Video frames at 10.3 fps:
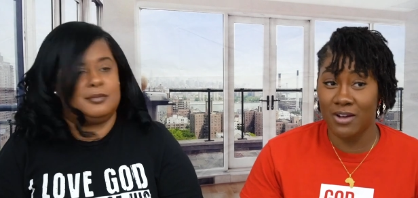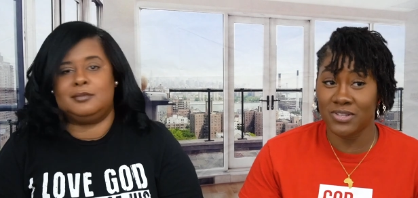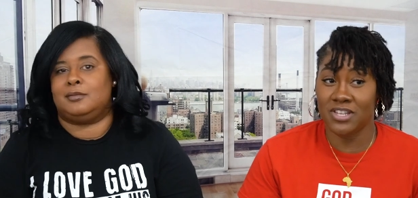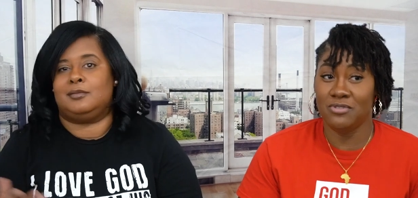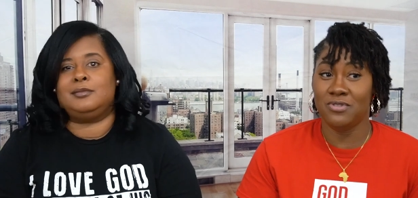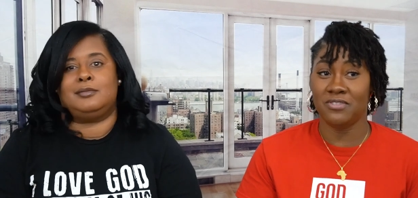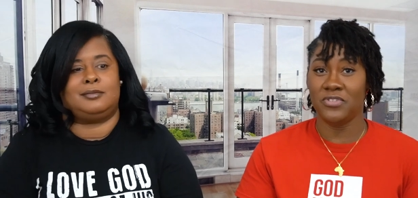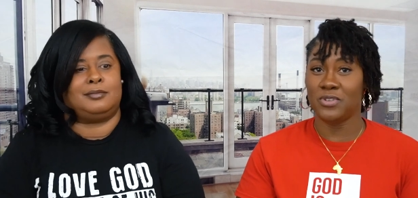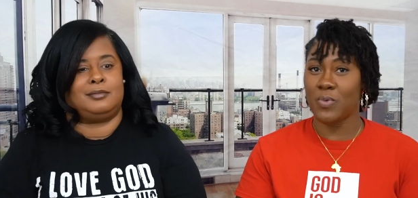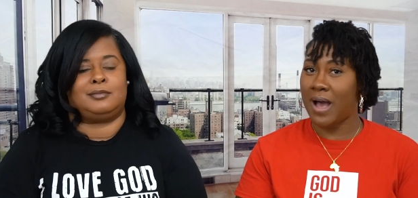Speaker 1: house and you
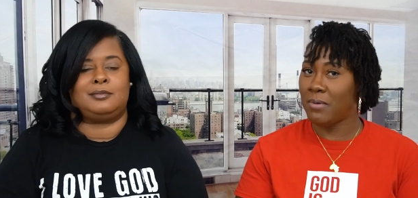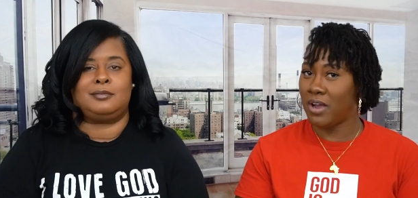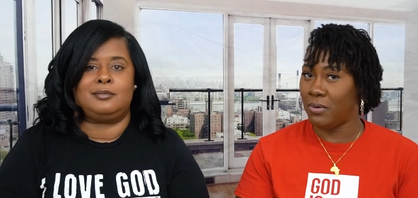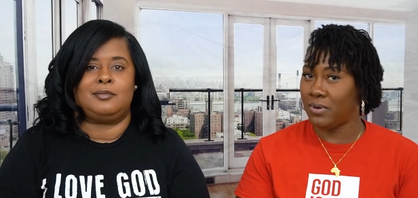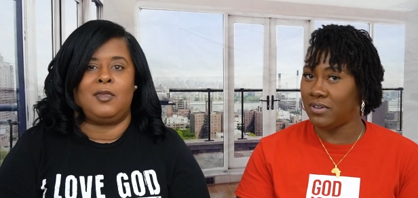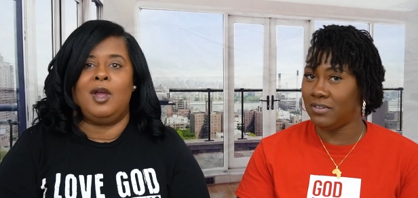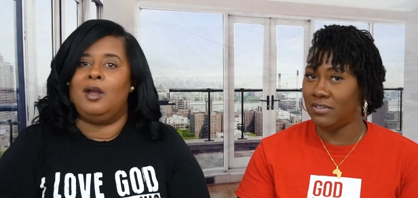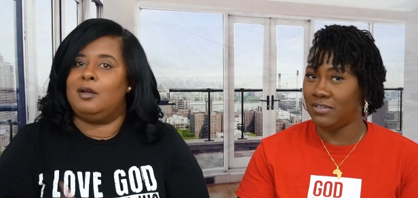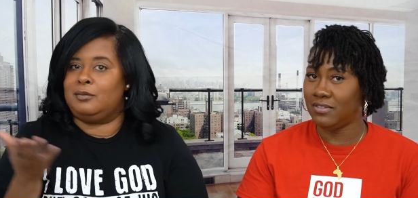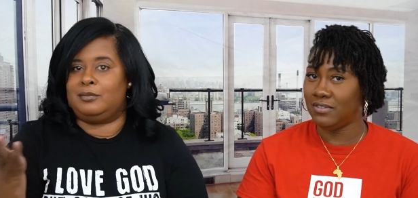confused, why I'm going?
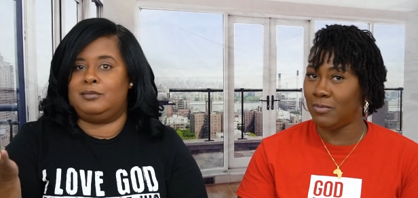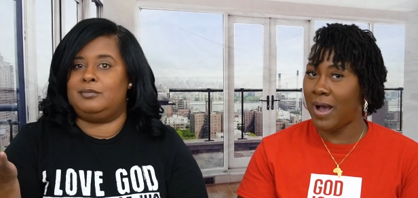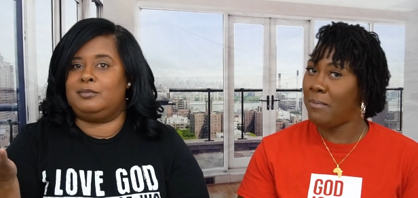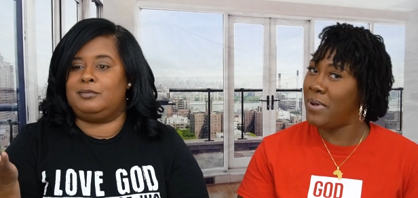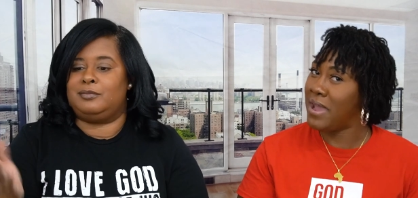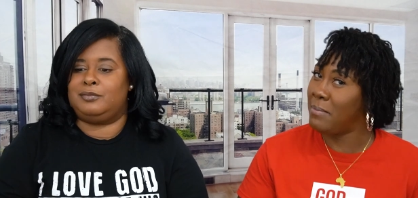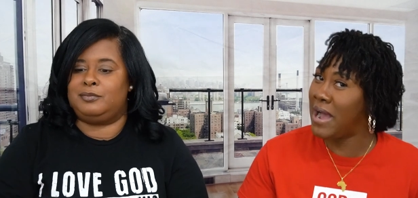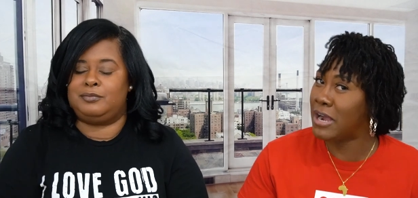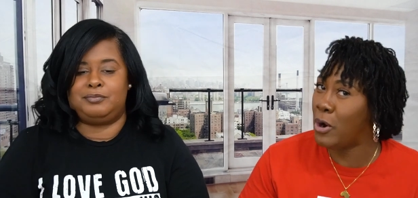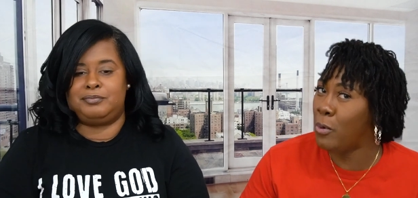Why I'm paying my
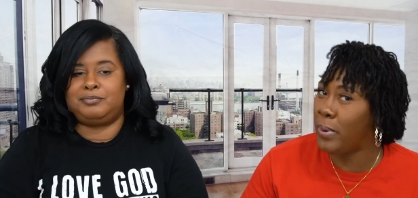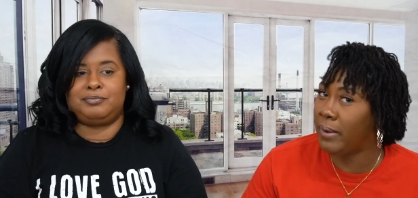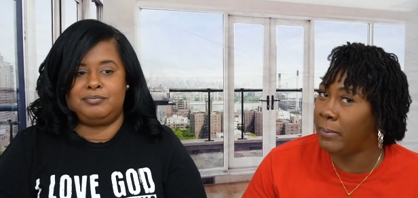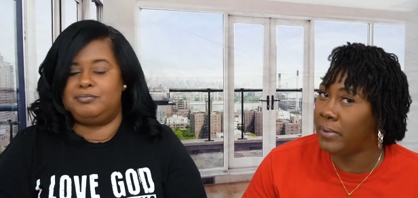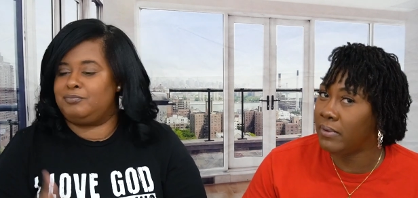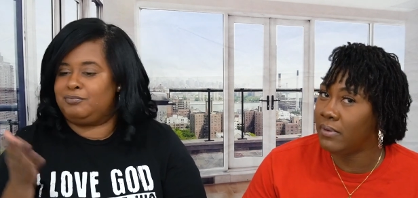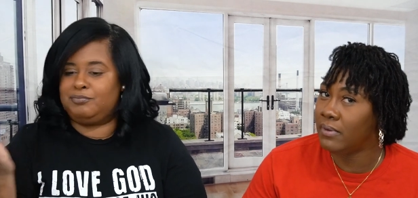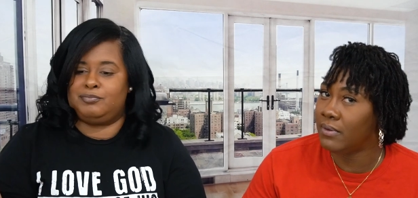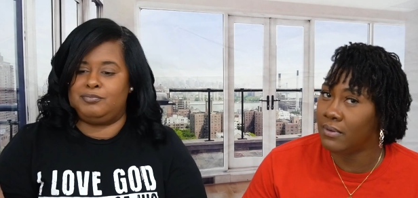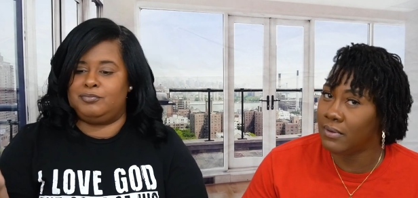co-payment?
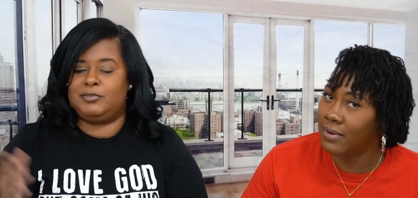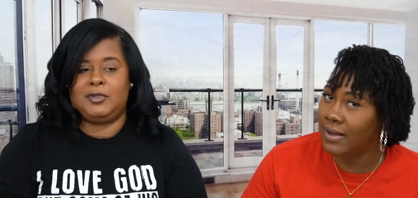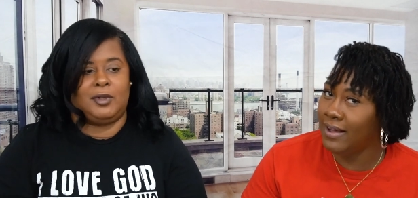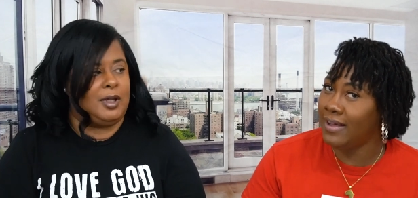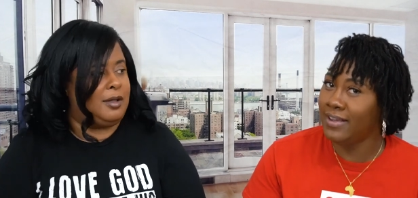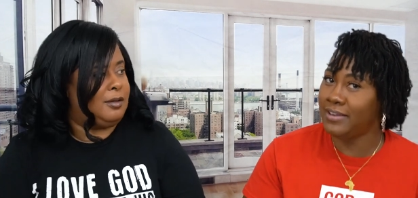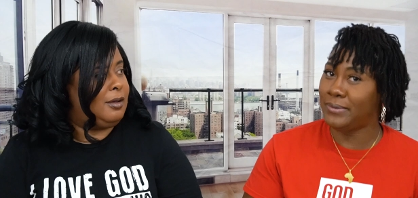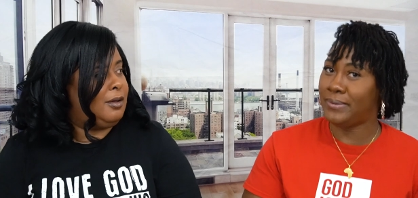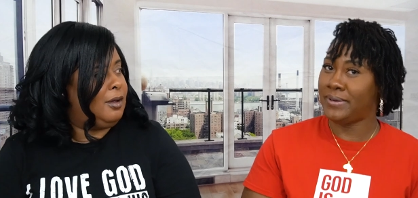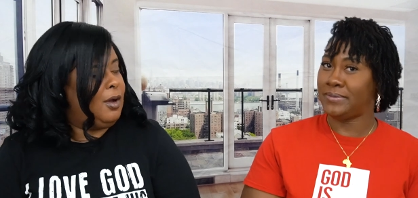Oh, I ain't
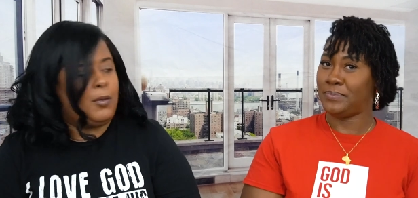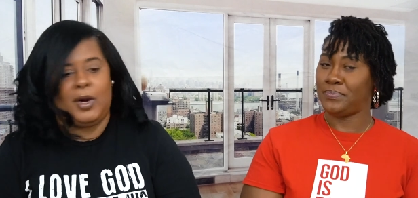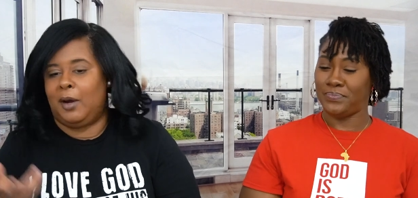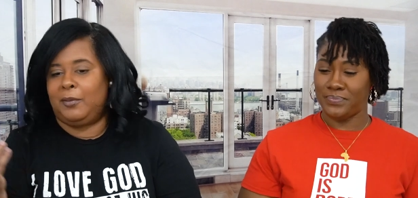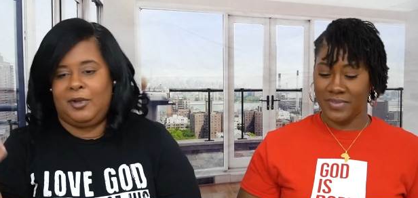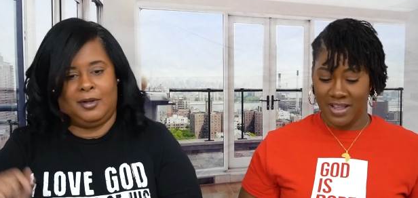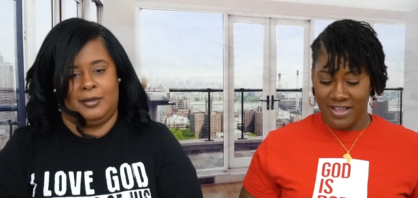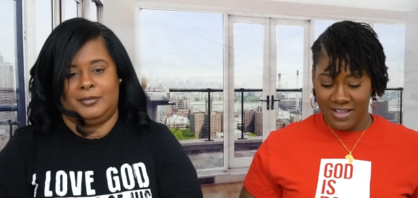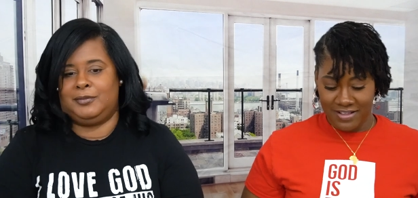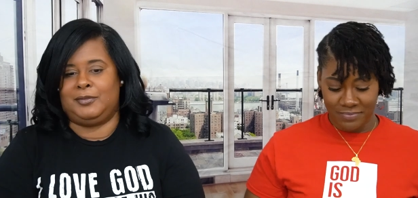doing it. Well, I'm, yeah,
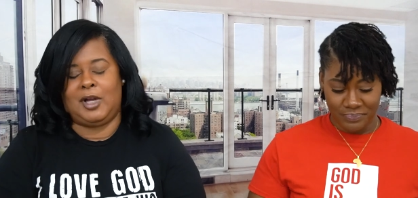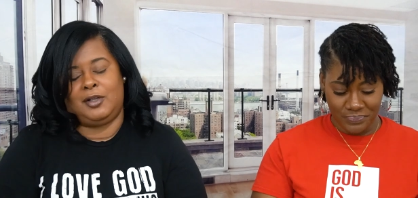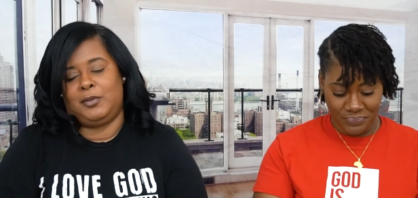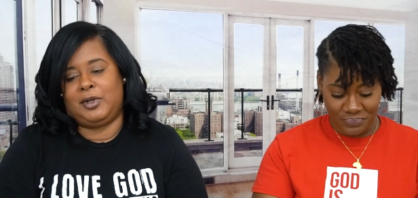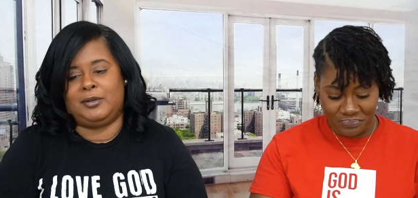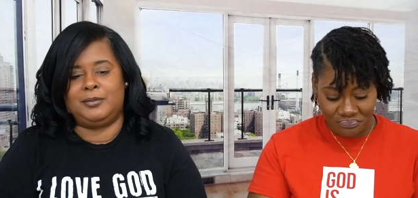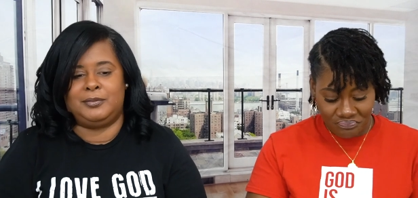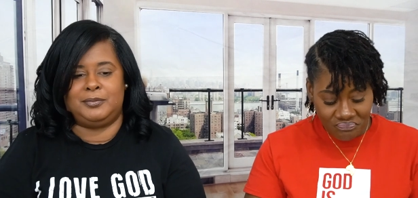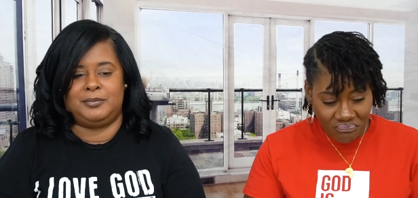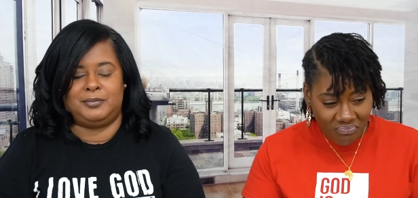
Speaker 2: not Mm-mm. doing it.
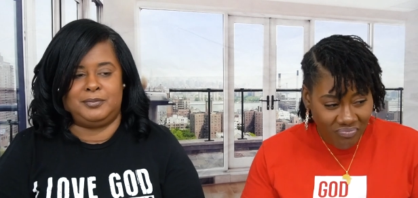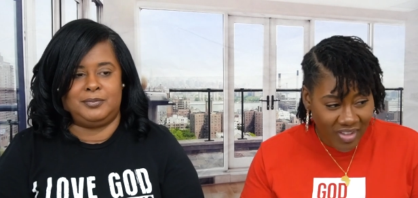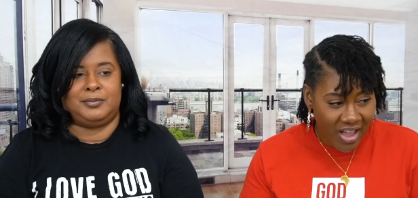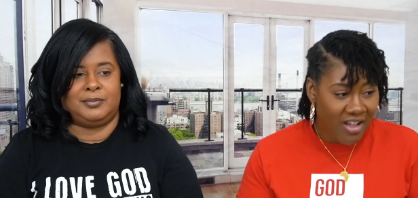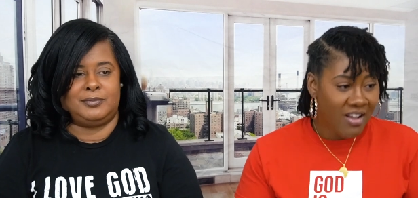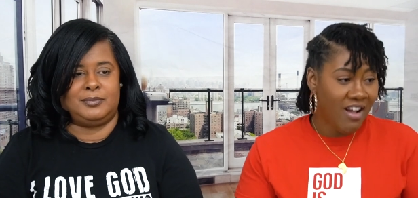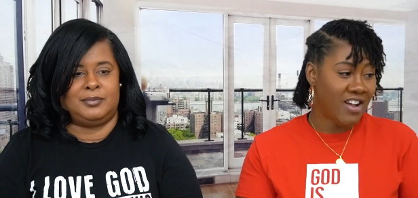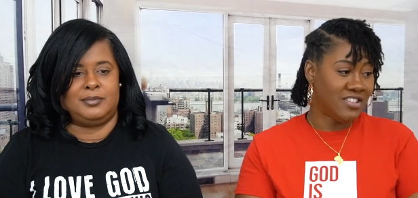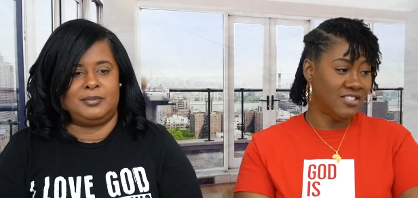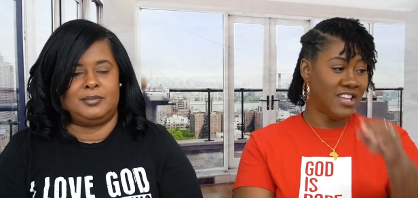
Speaker 1: All
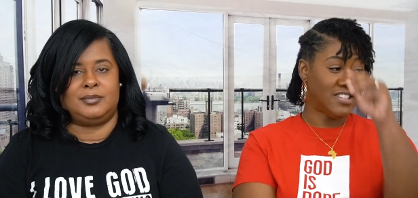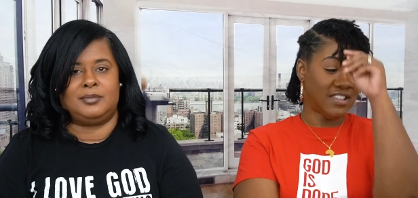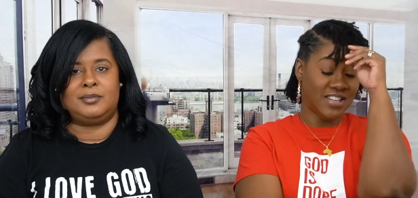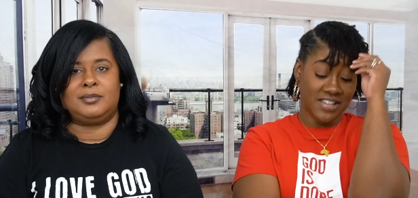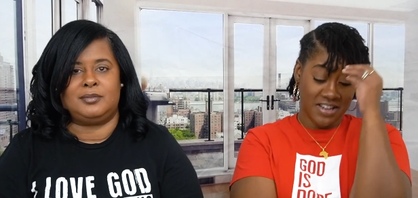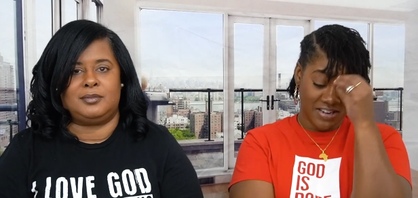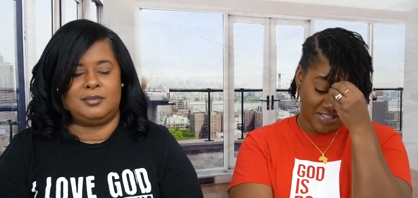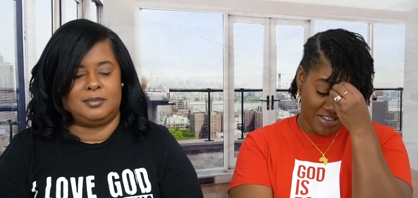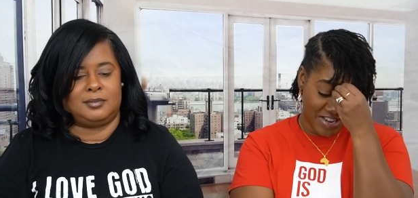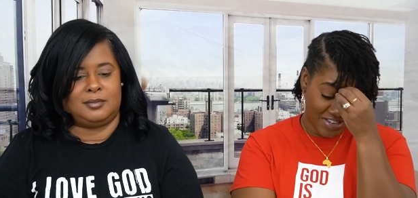right, so let's let's
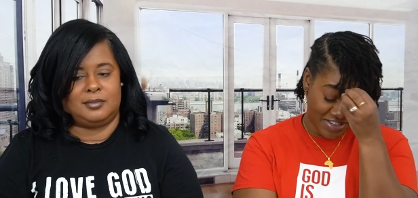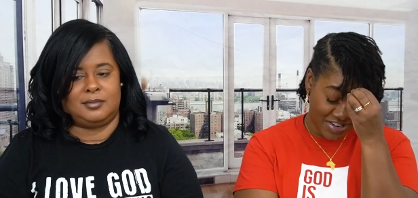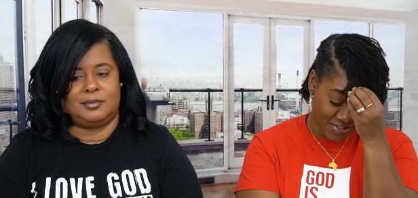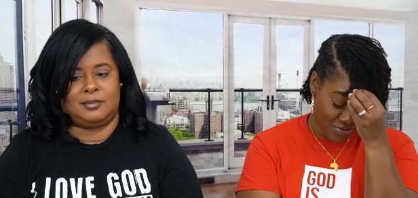let's hit these